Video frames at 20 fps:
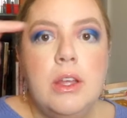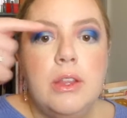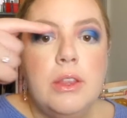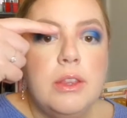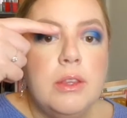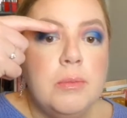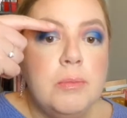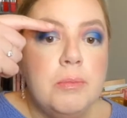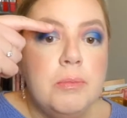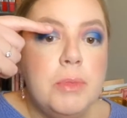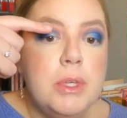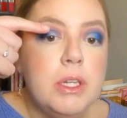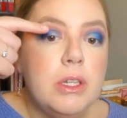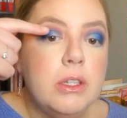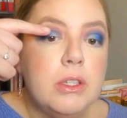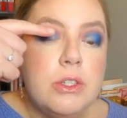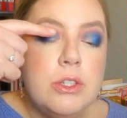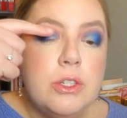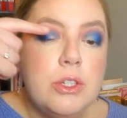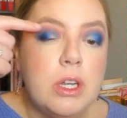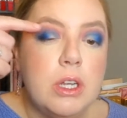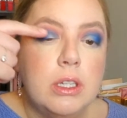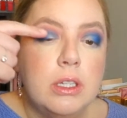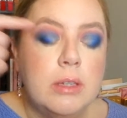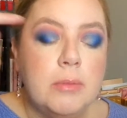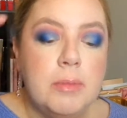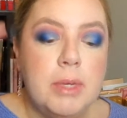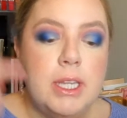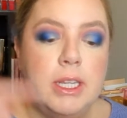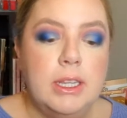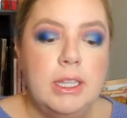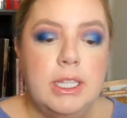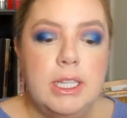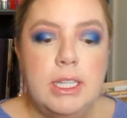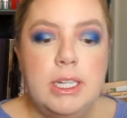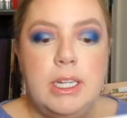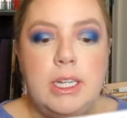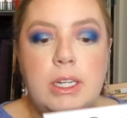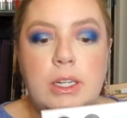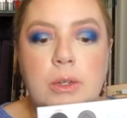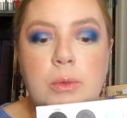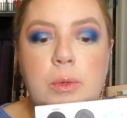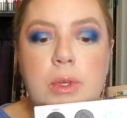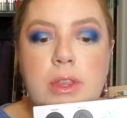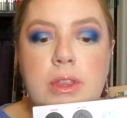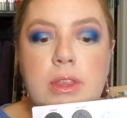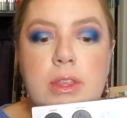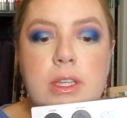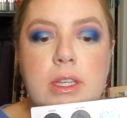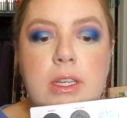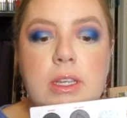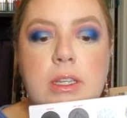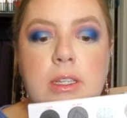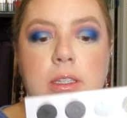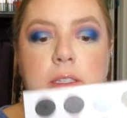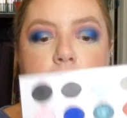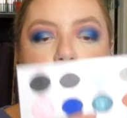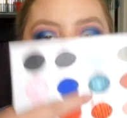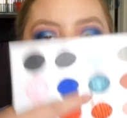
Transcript: the middle chunk of my lid here with the